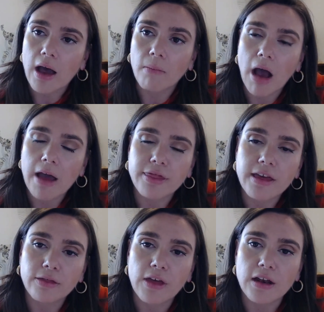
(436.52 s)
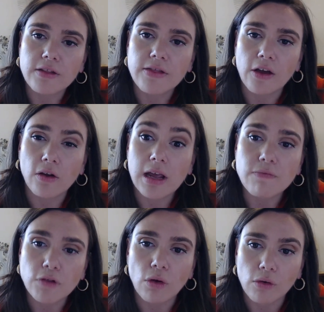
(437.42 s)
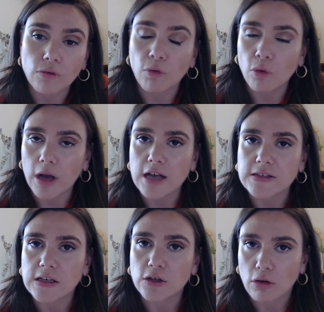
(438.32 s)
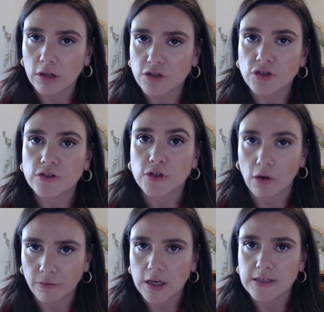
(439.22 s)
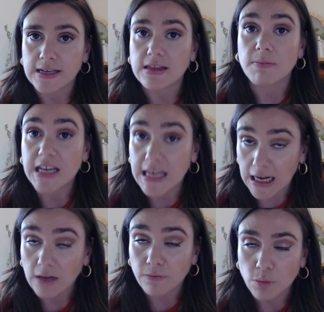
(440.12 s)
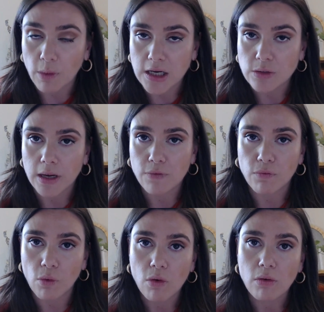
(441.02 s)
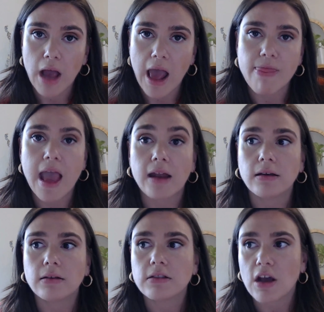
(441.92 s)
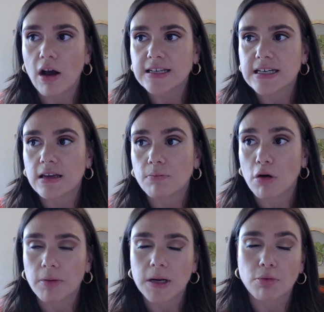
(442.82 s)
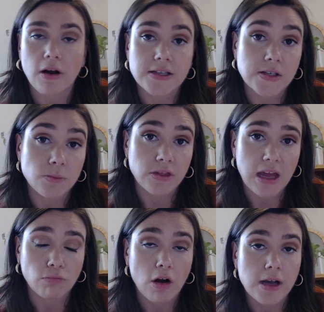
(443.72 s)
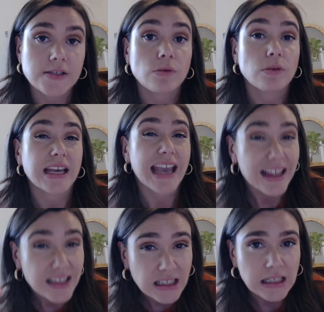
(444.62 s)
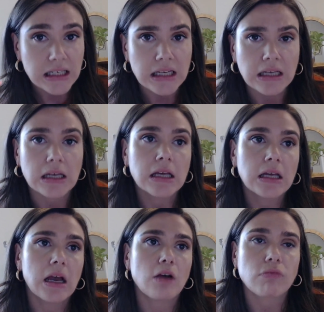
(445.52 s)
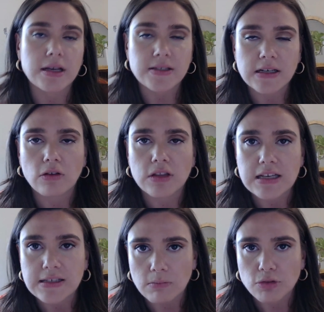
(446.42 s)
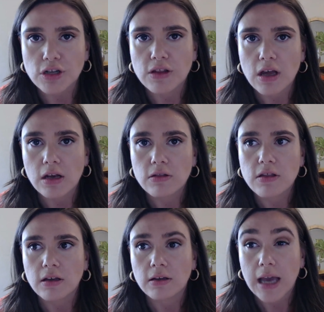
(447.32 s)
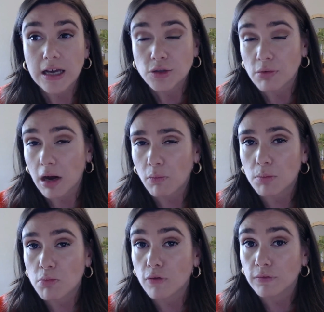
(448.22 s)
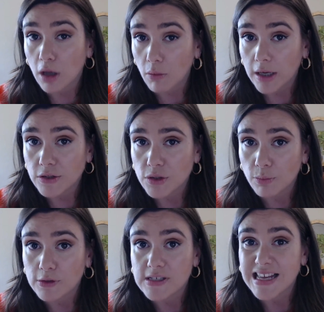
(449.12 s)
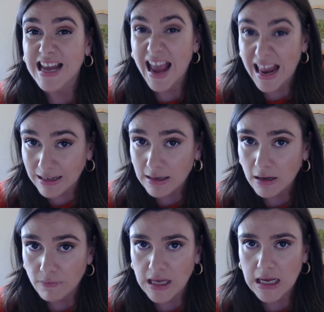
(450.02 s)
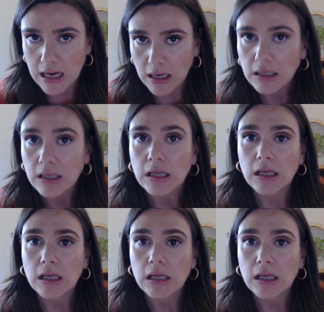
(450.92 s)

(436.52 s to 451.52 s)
I think that even those forecasts acknowledge softness in the beginning of 2024, and then the idea that property prices would then rise through the calendar year are resting on the assumption that the cash rate would move lower towards the end of the year.